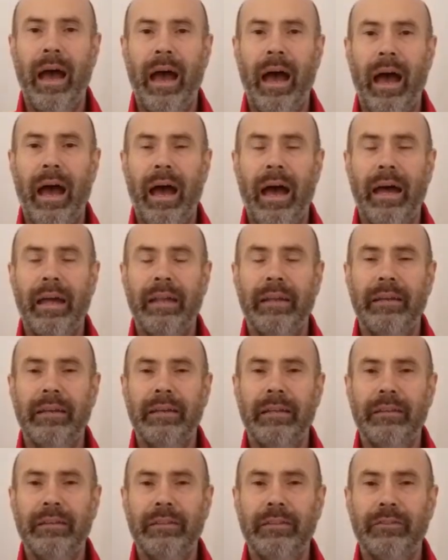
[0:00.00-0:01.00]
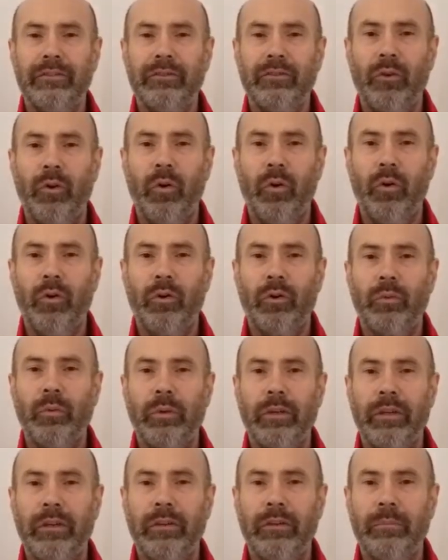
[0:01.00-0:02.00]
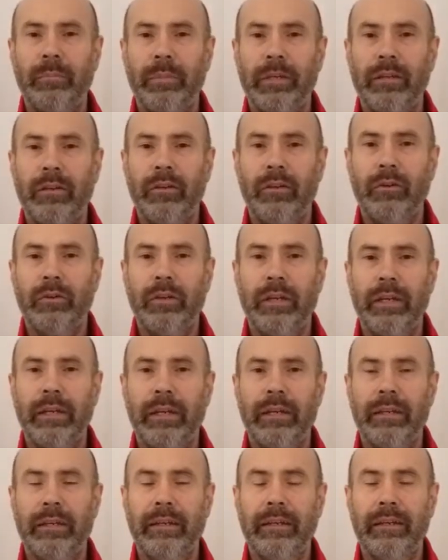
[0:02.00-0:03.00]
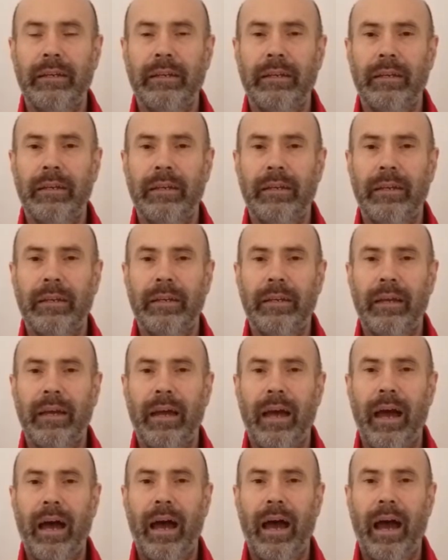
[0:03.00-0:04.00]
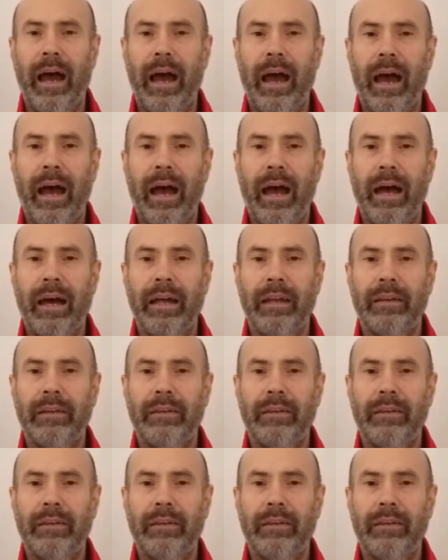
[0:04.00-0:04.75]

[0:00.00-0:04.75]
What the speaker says: And in this talk we're going to be looking at